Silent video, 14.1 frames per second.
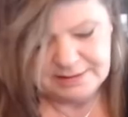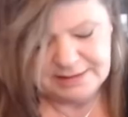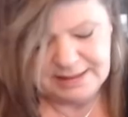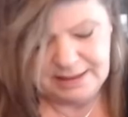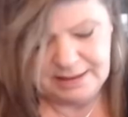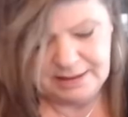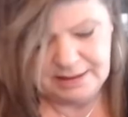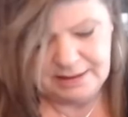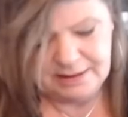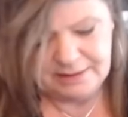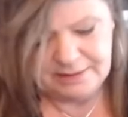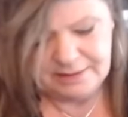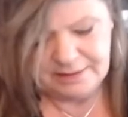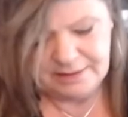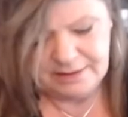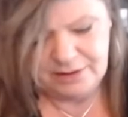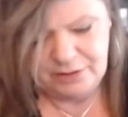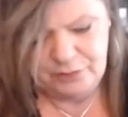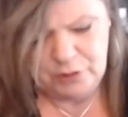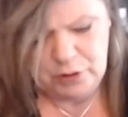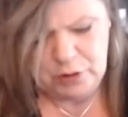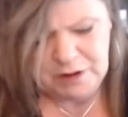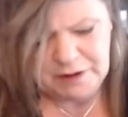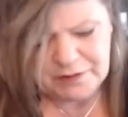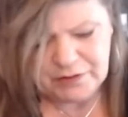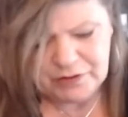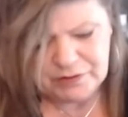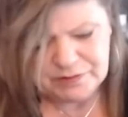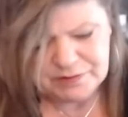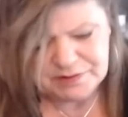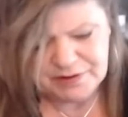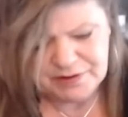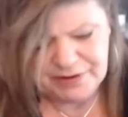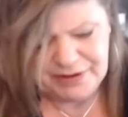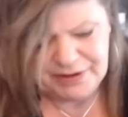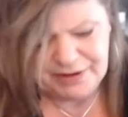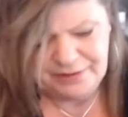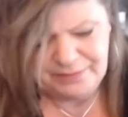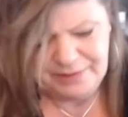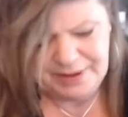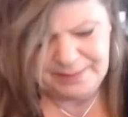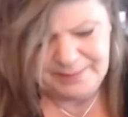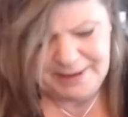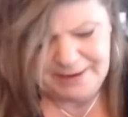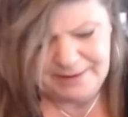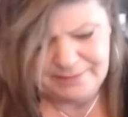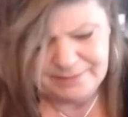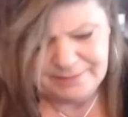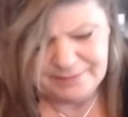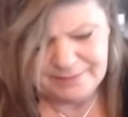like a roller coaster, you know what I mean?